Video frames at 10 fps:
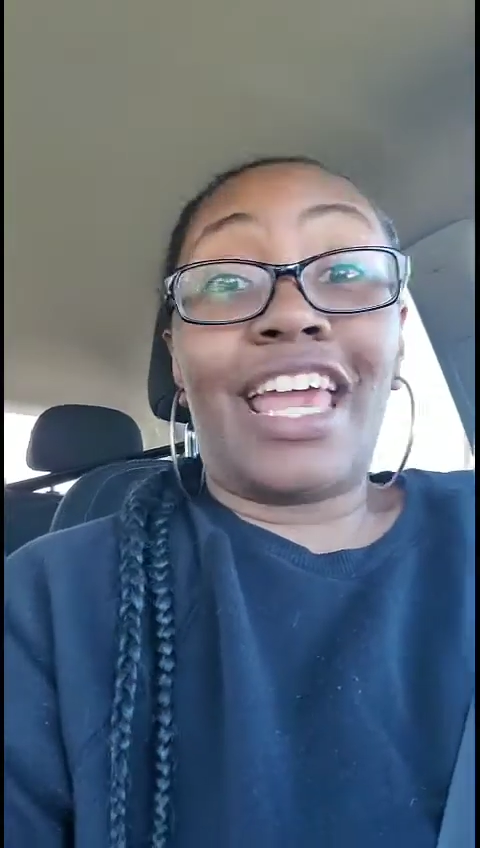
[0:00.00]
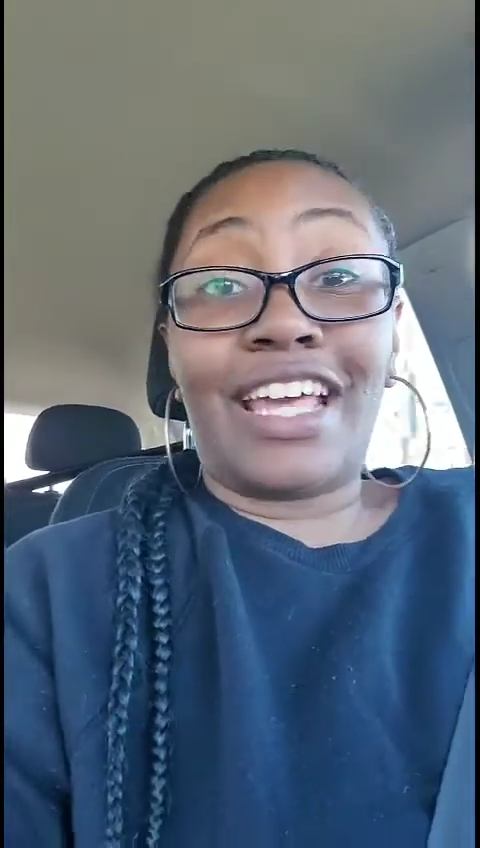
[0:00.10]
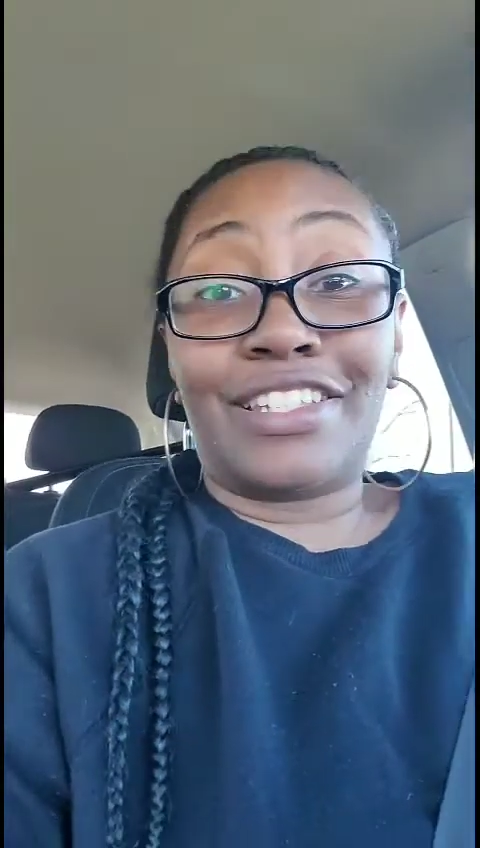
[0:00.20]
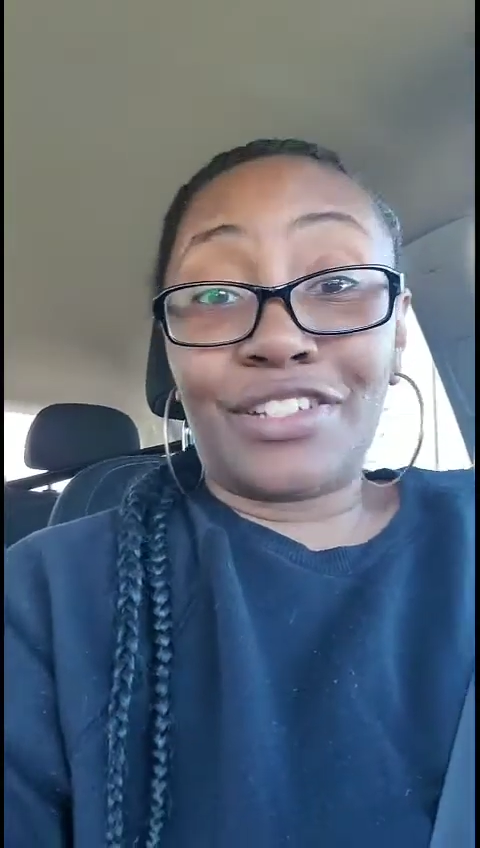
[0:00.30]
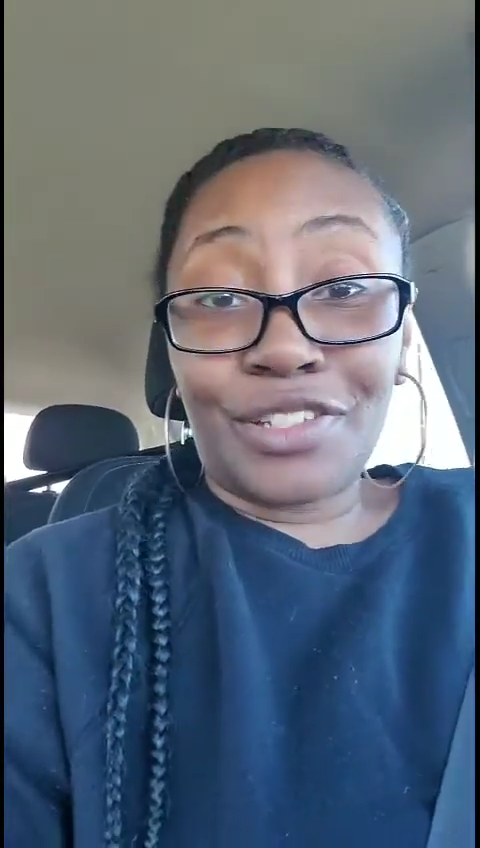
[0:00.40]

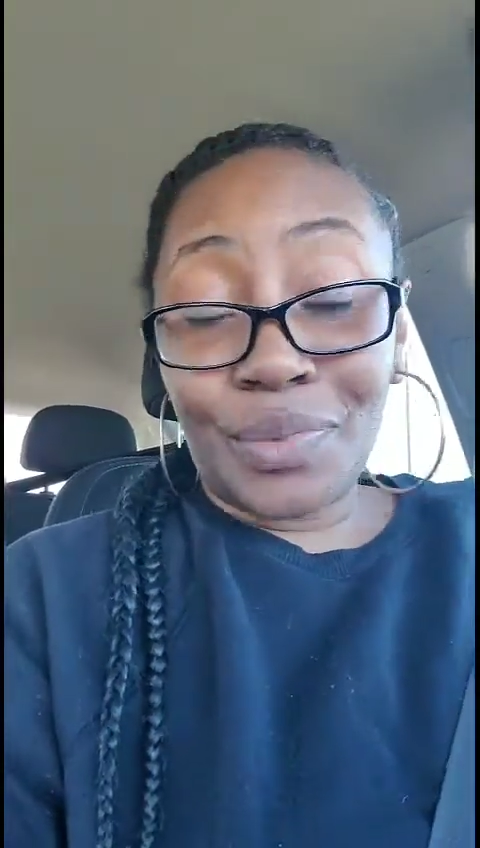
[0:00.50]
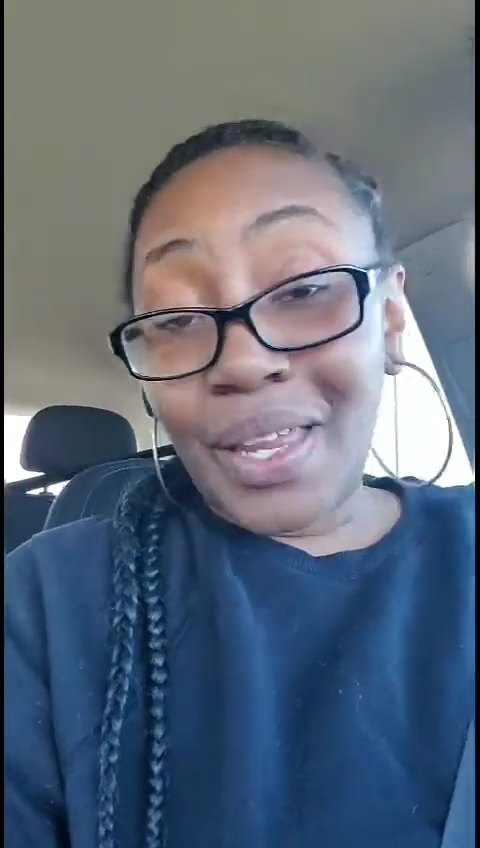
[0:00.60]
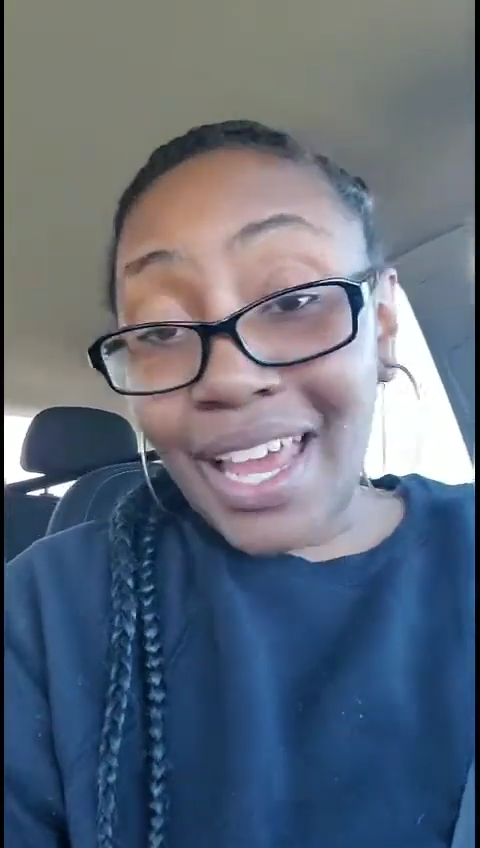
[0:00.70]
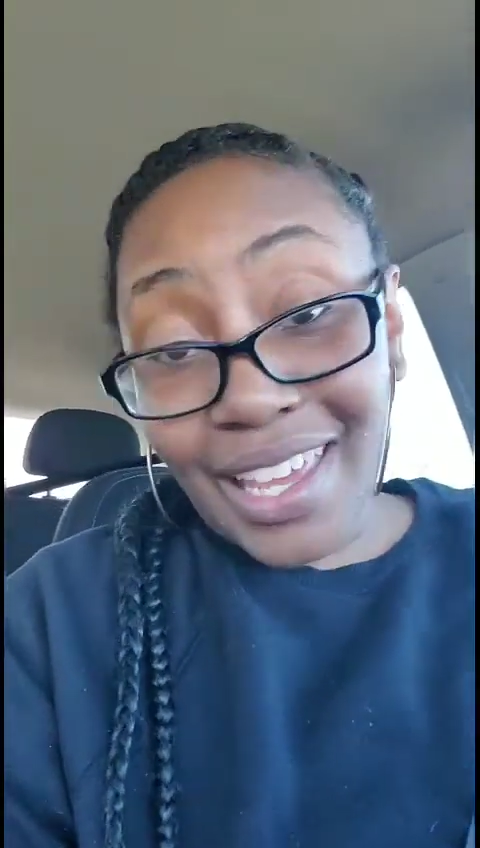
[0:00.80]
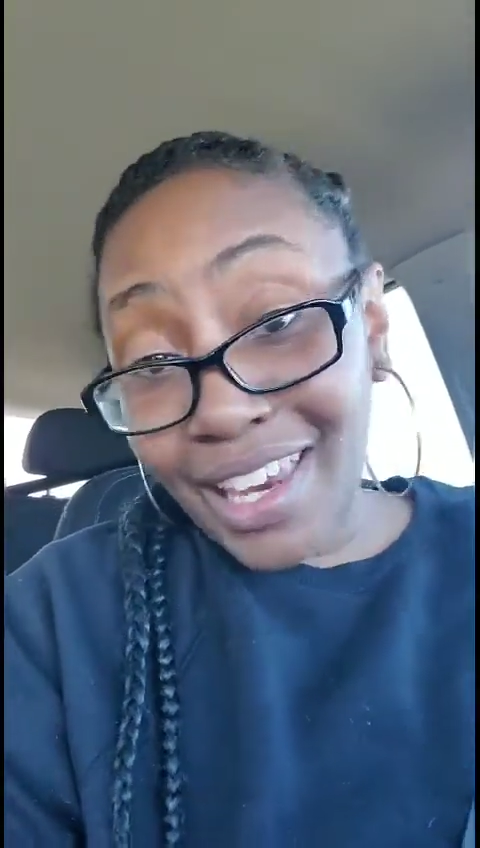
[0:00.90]
answers
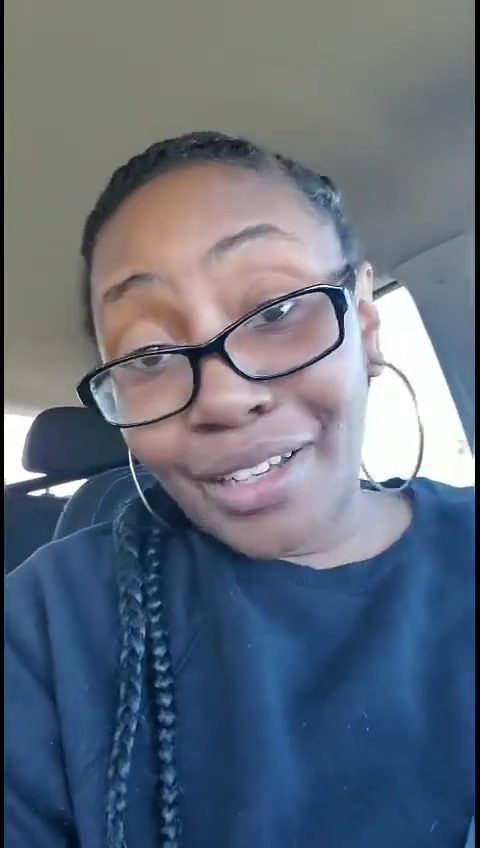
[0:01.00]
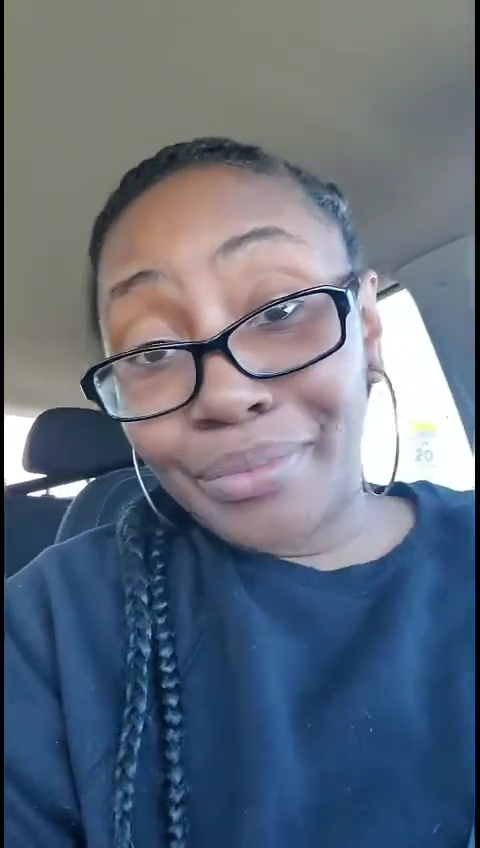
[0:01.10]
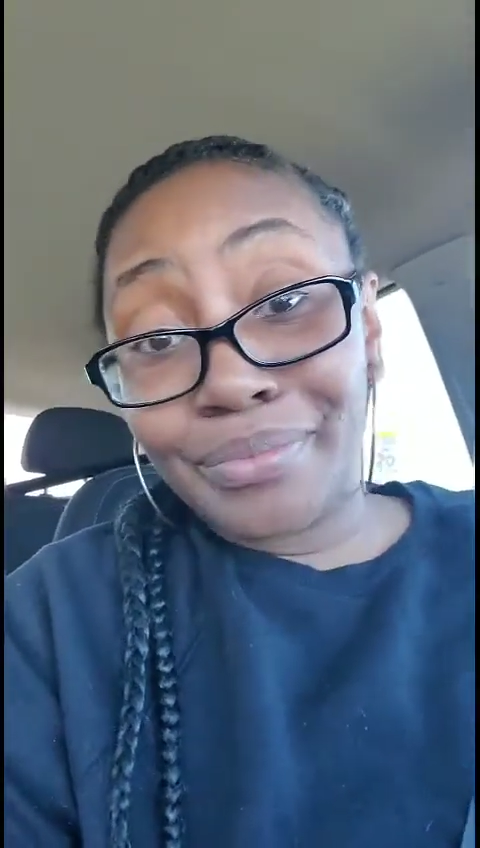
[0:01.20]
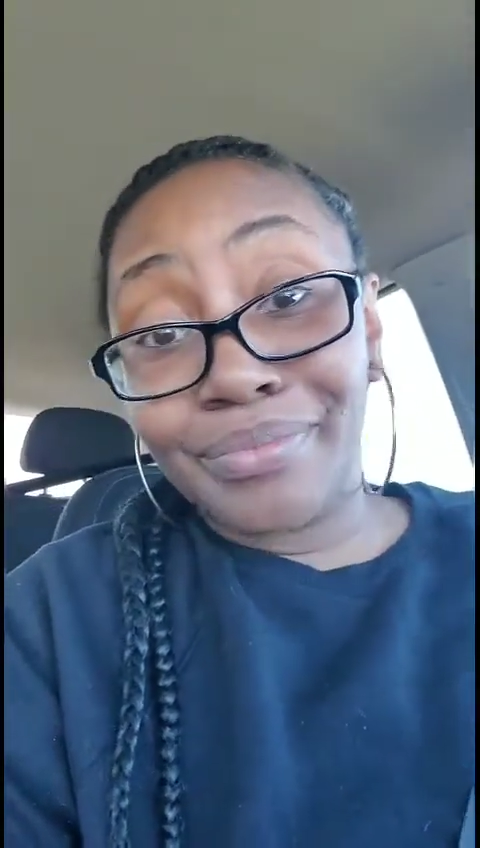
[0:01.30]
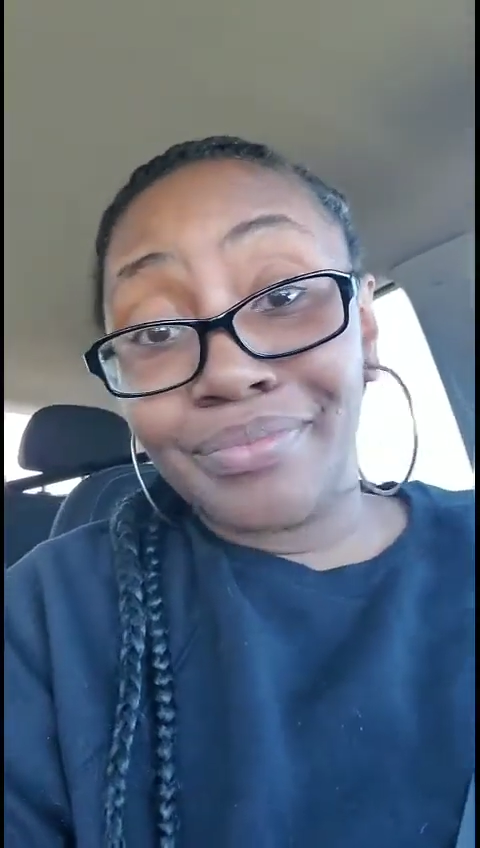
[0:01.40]
when I get them.